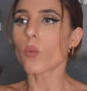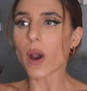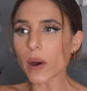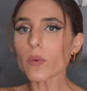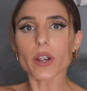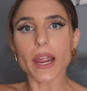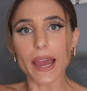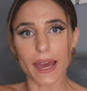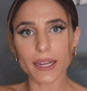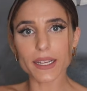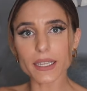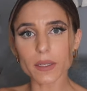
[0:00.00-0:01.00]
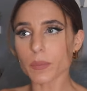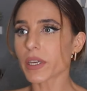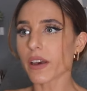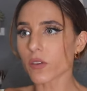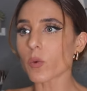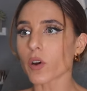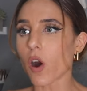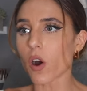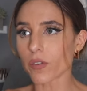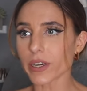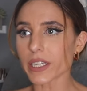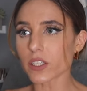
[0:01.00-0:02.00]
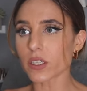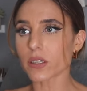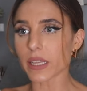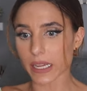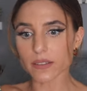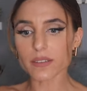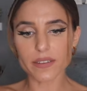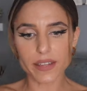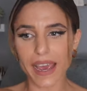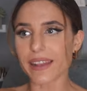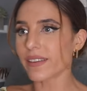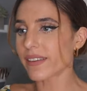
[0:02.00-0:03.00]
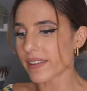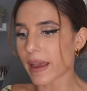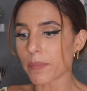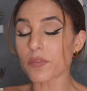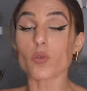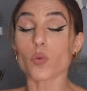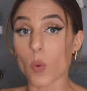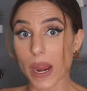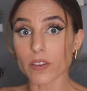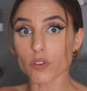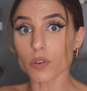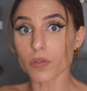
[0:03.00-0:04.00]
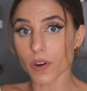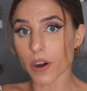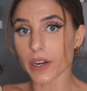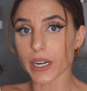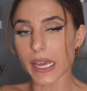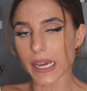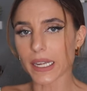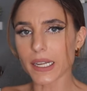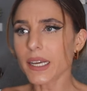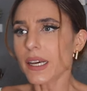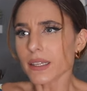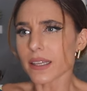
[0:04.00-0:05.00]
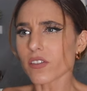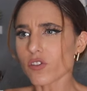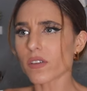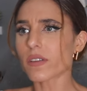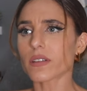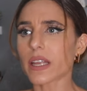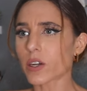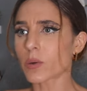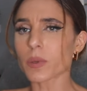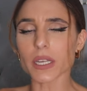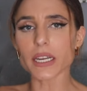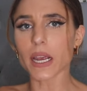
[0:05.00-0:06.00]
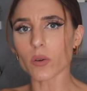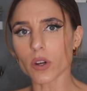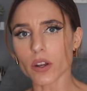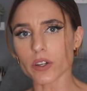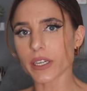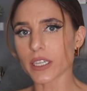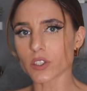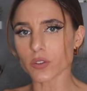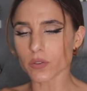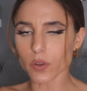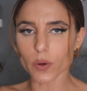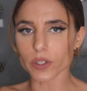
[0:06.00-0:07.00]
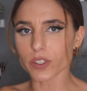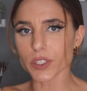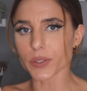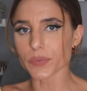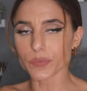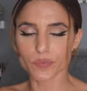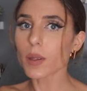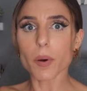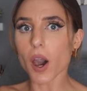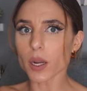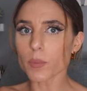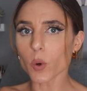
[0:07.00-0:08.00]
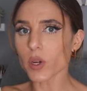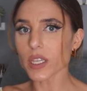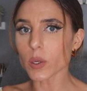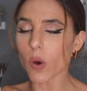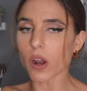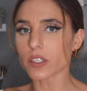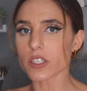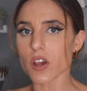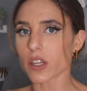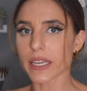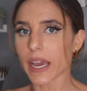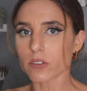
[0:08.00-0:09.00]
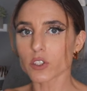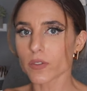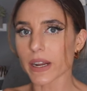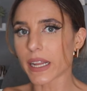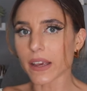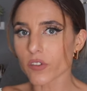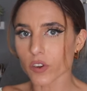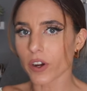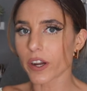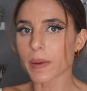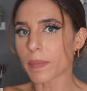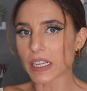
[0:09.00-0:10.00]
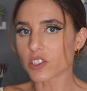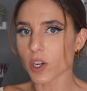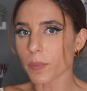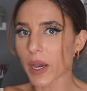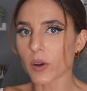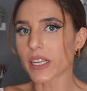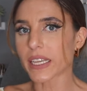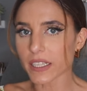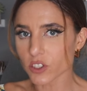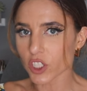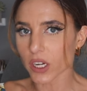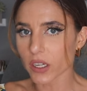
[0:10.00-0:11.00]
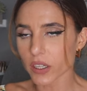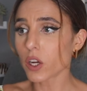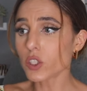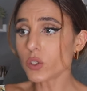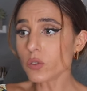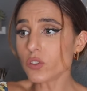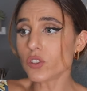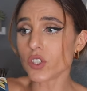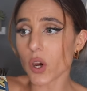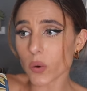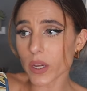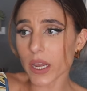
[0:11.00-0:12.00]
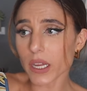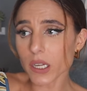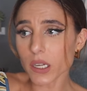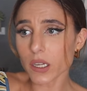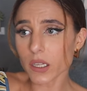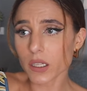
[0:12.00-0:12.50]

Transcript: While we're at it, because we're already like 10 steps way too far ahead, let's just let her bleed out on her kitchen floor too. The pot of boiling water is on the counter right next to her. It might jump out and get you. Are you joking?